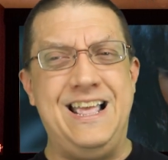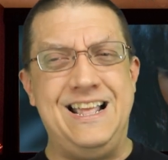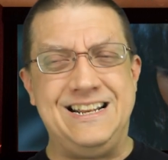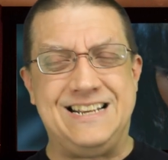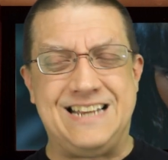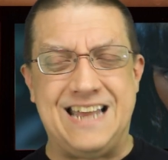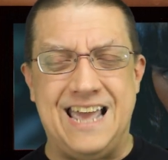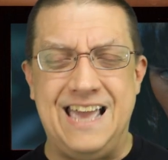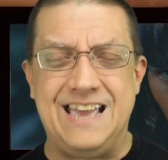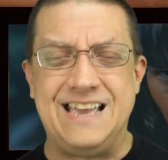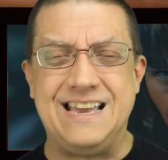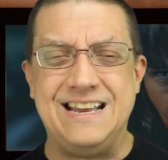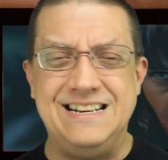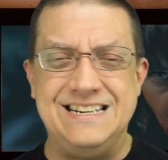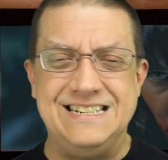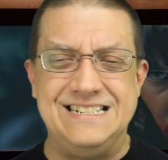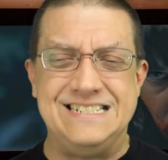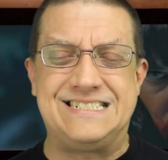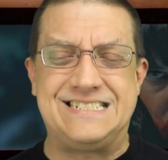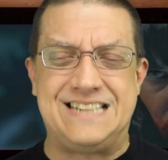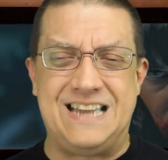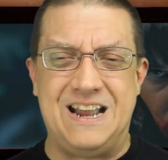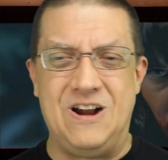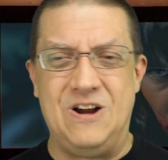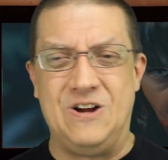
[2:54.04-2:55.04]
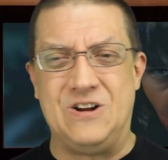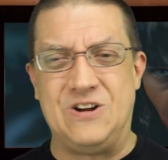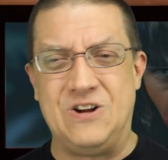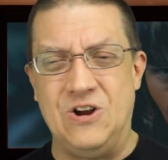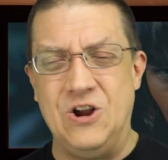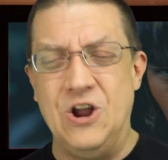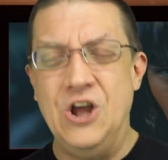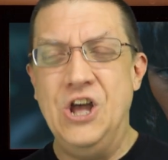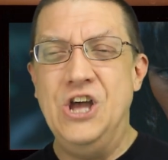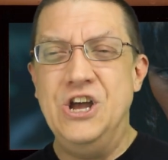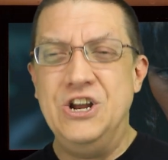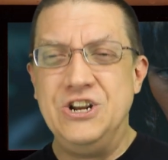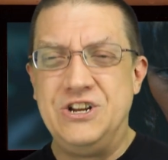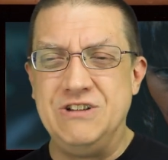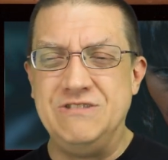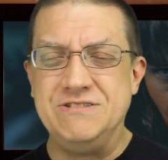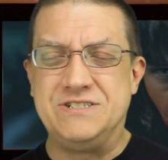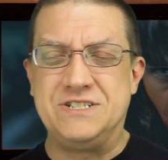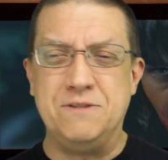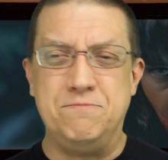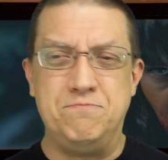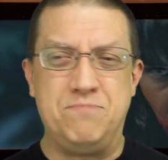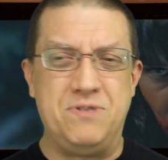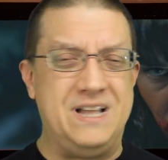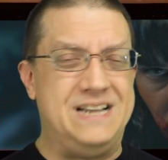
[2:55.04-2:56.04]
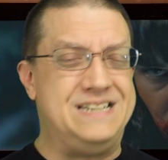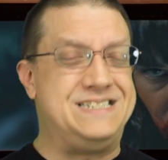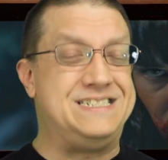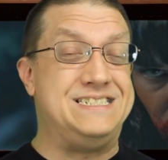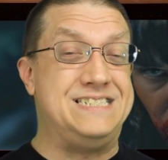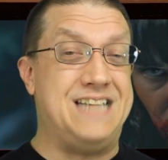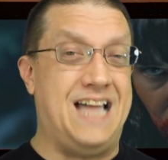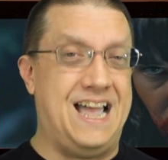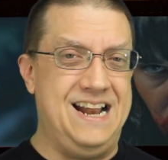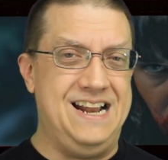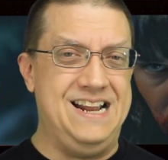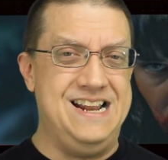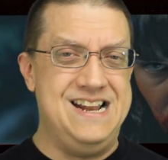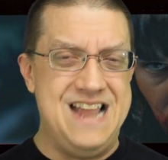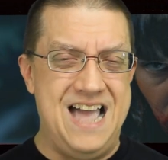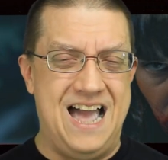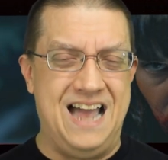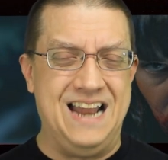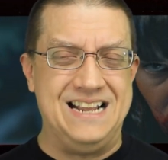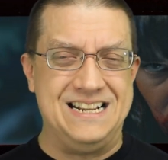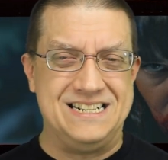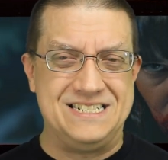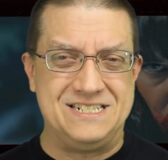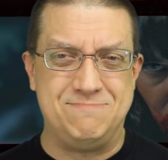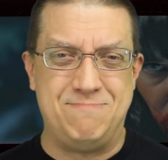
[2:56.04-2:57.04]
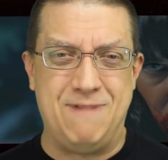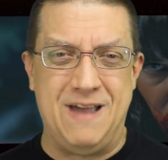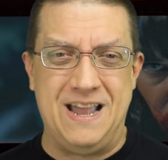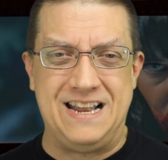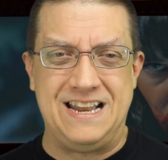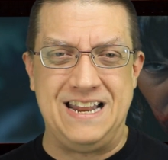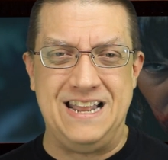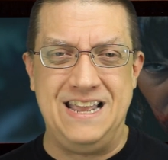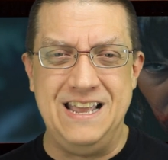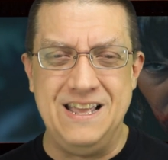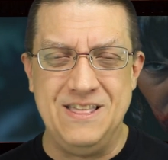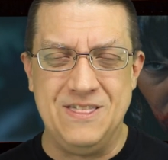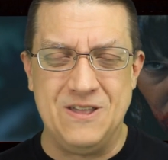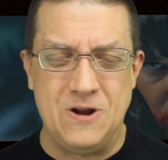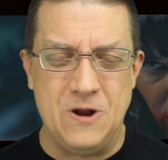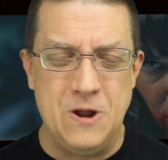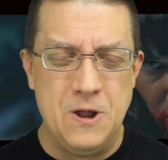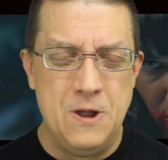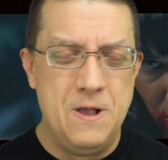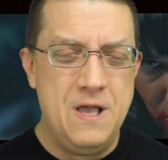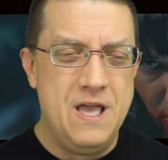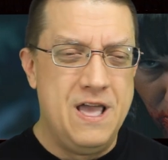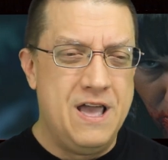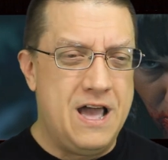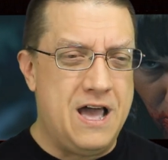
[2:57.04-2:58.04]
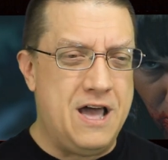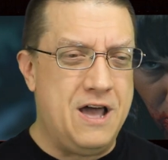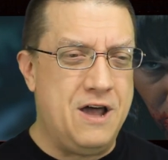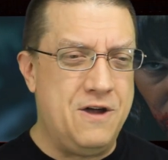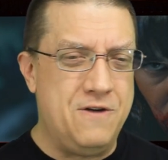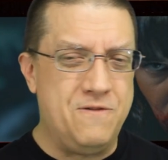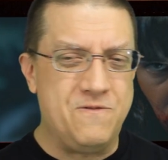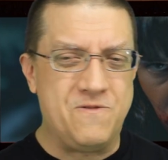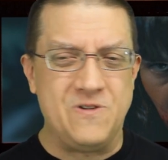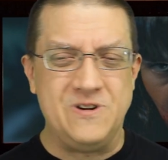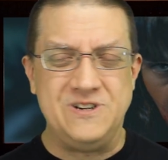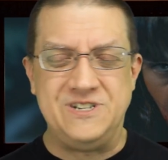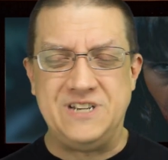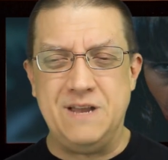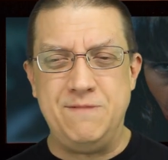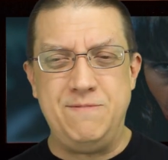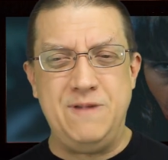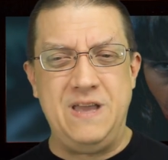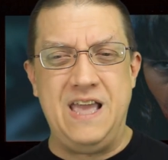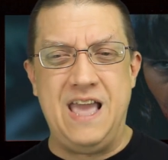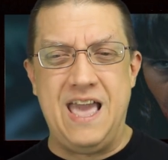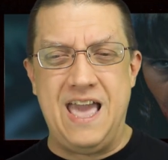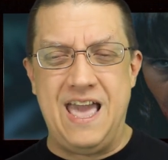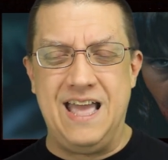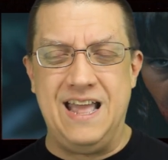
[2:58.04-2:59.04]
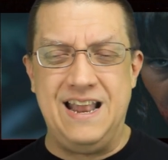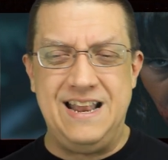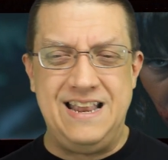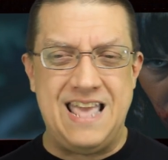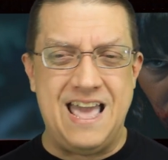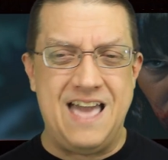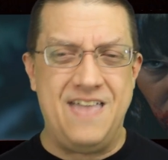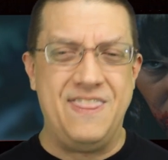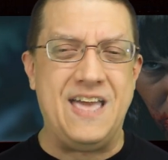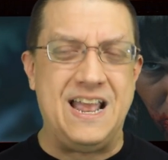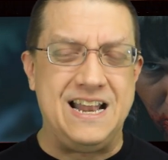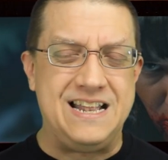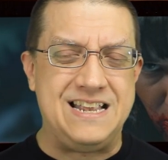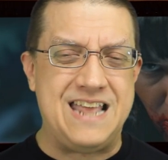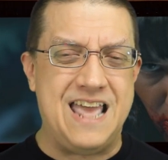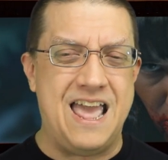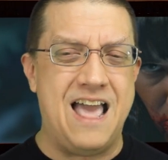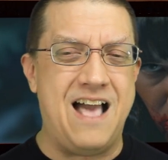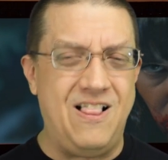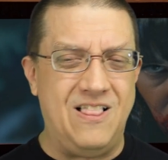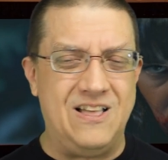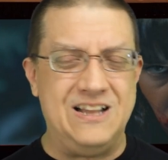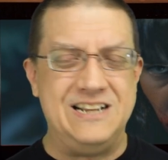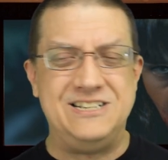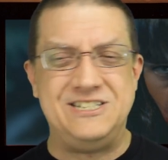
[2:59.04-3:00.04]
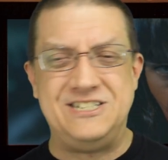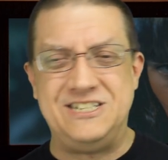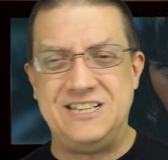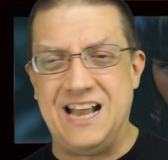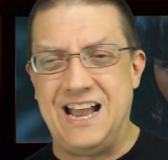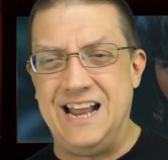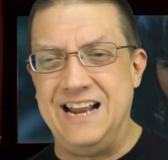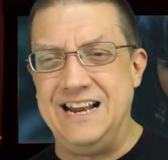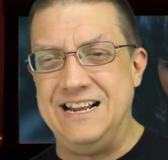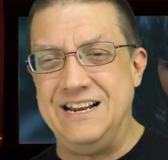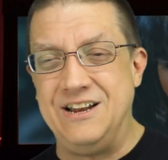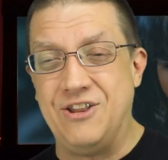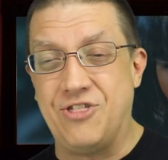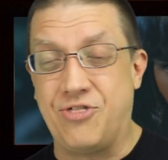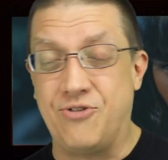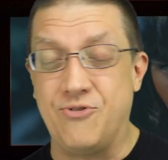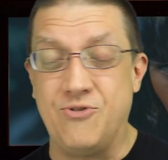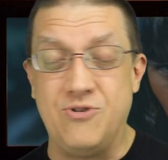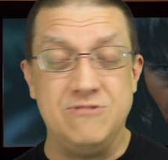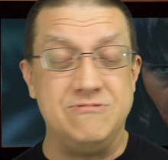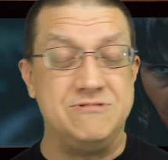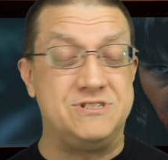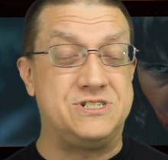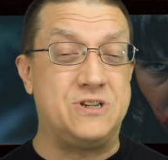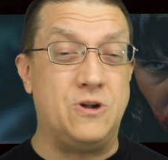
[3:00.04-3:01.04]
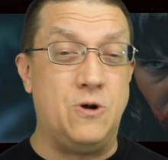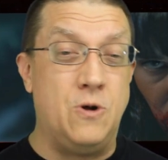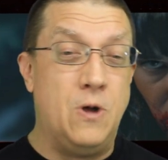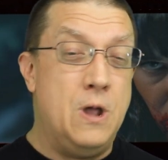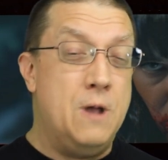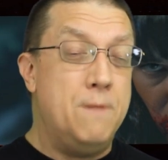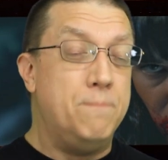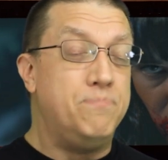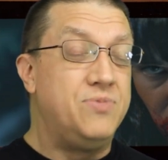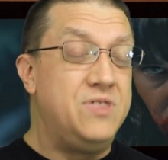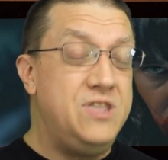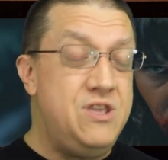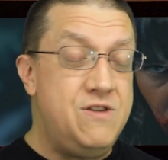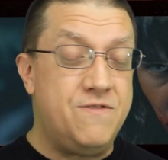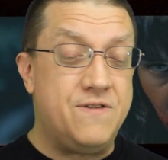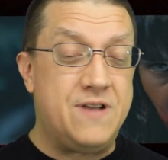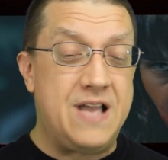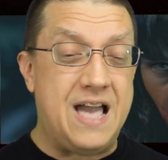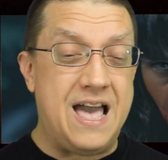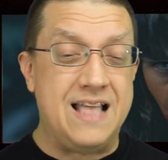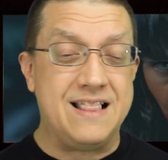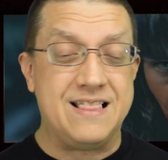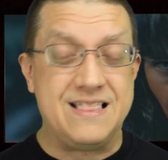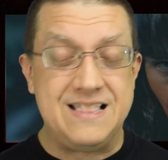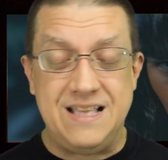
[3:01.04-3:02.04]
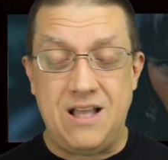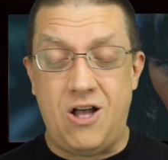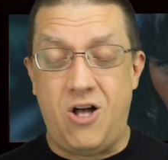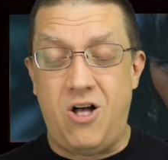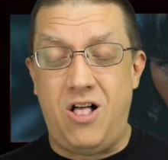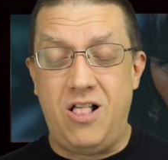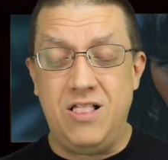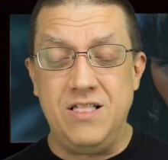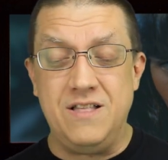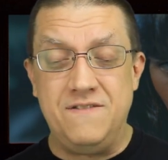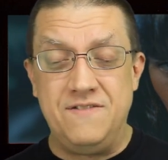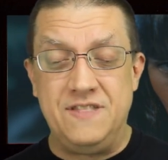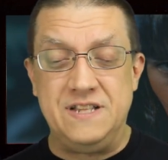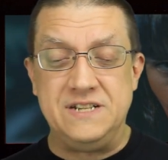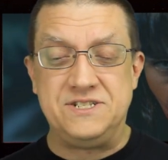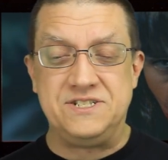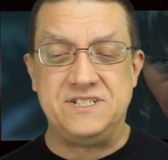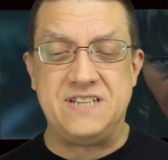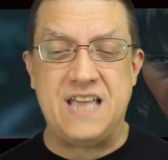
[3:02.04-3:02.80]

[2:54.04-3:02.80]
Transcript: taking this character to some places I did not expect either. For JB, and yeah, that talent shining through. So you've got all of this